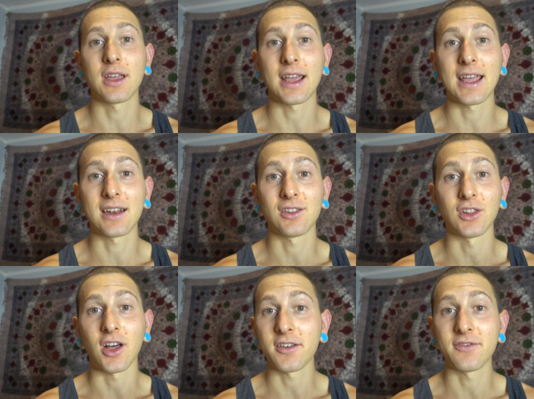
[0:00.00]
And I had a
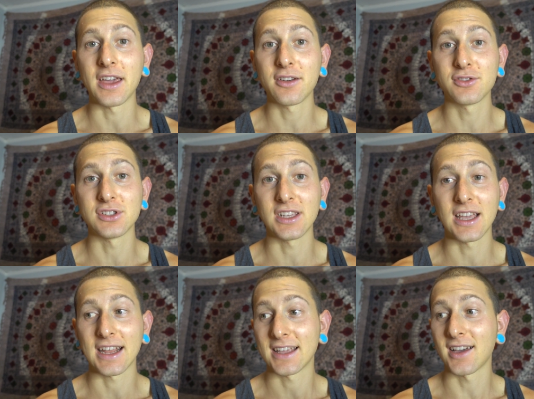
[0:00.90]
lot of energy
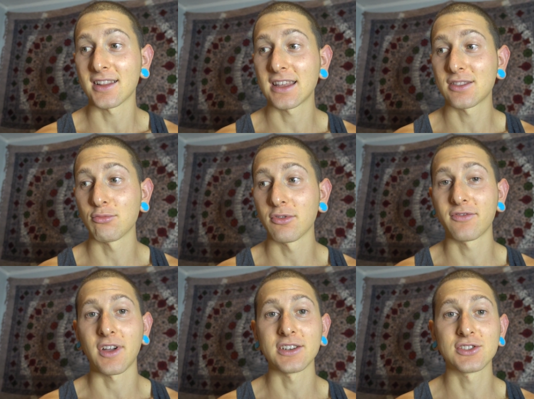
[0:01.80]
and I got that through
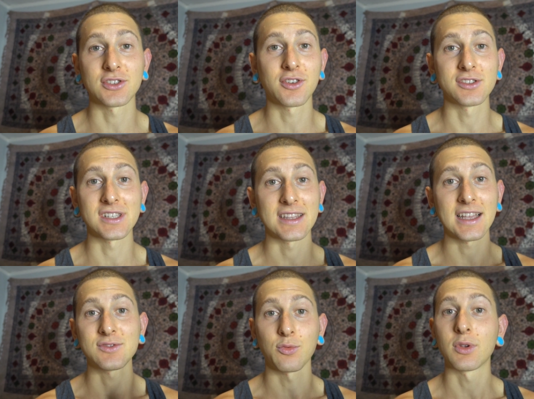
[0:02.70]
refined sugars, and
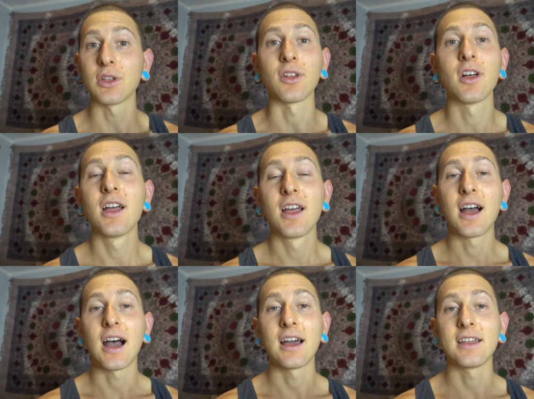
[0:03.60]
that's real.
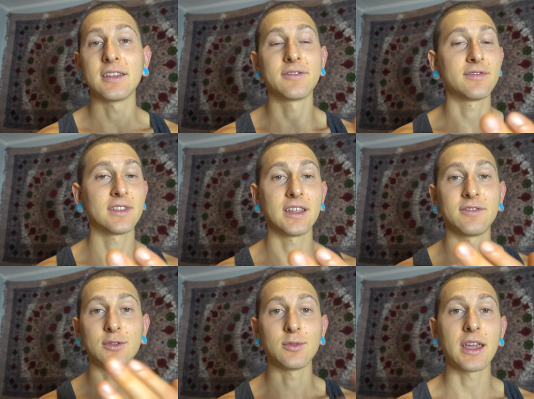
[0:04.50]
If
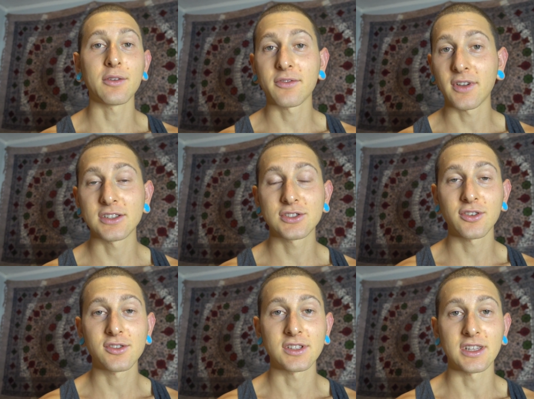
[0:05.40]
you hate refined
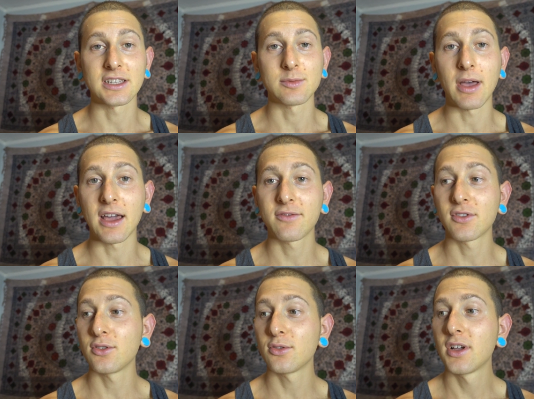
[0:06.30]
sugars and think it's bad
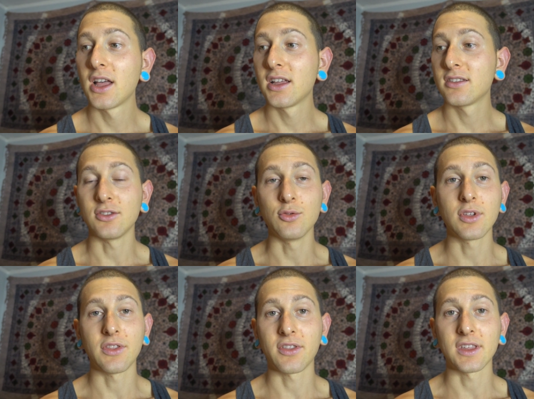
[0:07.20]
for you, you
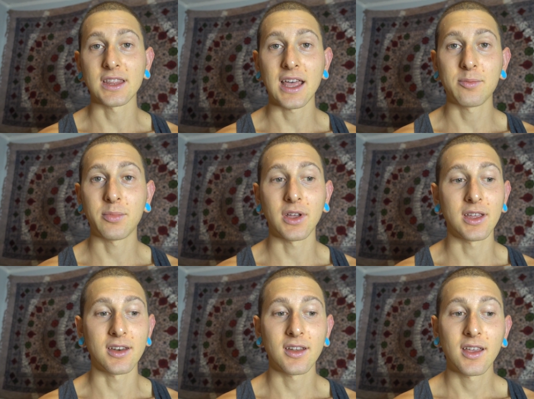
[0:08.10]
can think that,
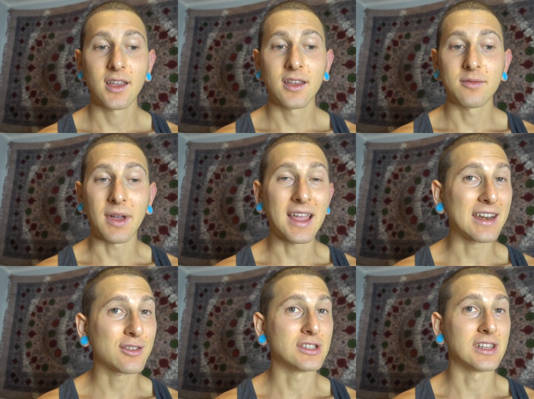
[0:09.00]
but my
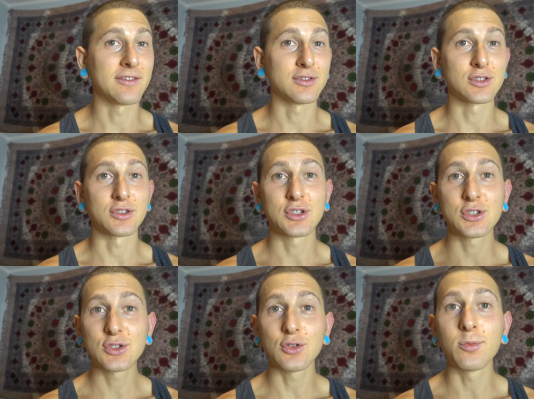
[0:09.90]
energy levels are
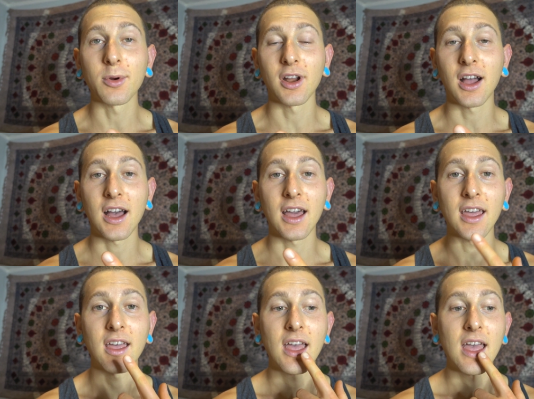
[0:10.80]
super
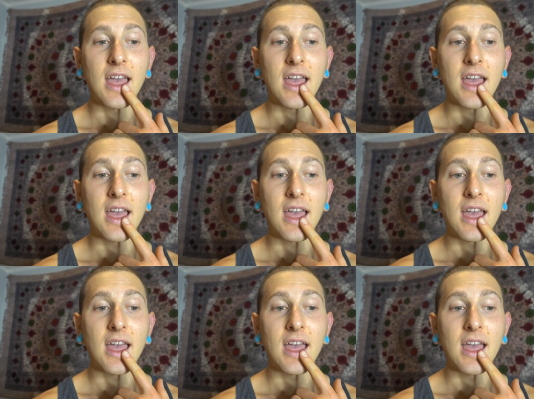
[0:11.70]
high.